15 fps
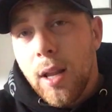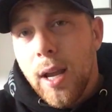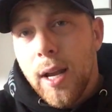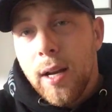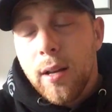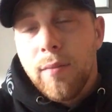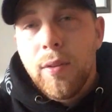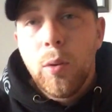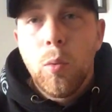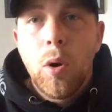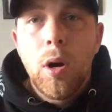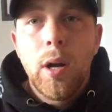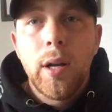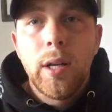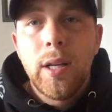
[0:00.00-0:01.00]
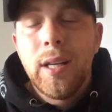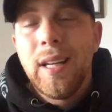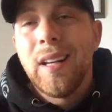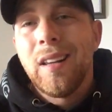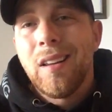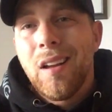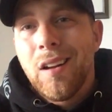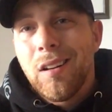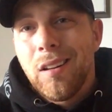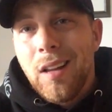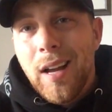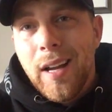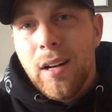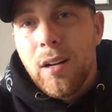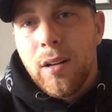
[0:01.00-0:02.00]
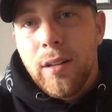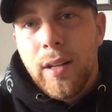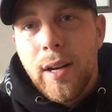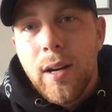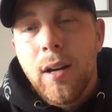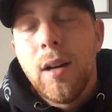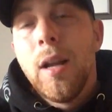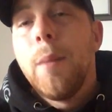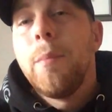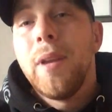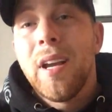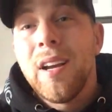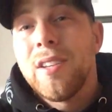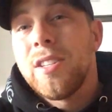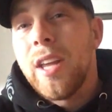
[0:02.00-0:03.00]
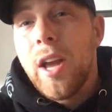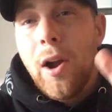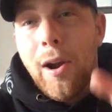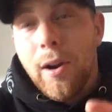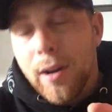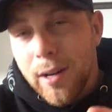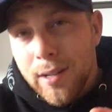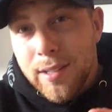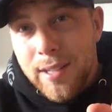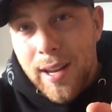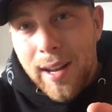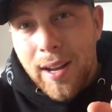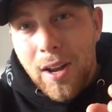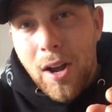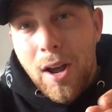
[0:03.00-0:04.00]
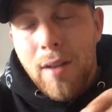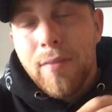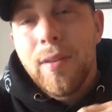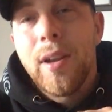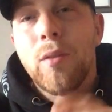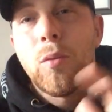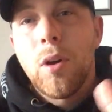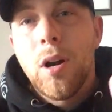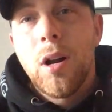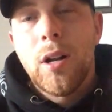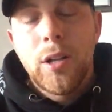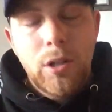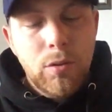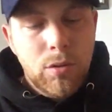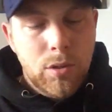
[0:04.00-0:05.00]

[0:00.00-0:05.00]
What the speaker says: line. If you want, you need a lot of line on there because they are going to take off and run on you.